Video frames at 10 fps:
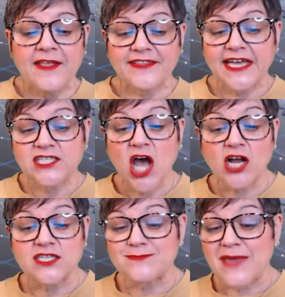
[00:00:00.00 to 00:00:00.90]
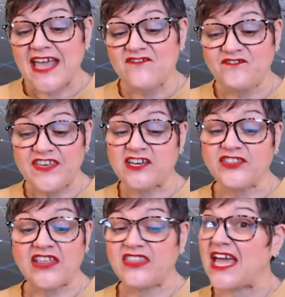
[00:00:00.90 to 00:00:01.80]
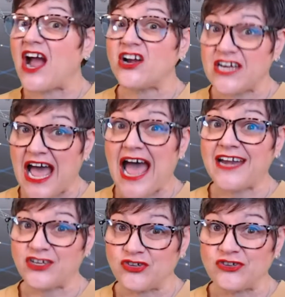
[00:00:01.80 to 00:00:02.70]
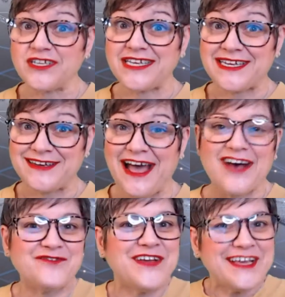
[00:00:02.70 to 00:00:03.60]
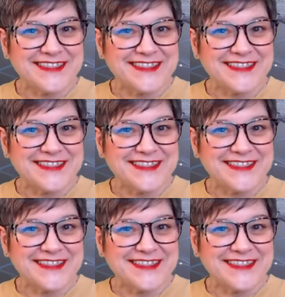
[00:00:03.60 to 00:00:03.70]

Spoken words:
Late talkers may feel that they are not good enough.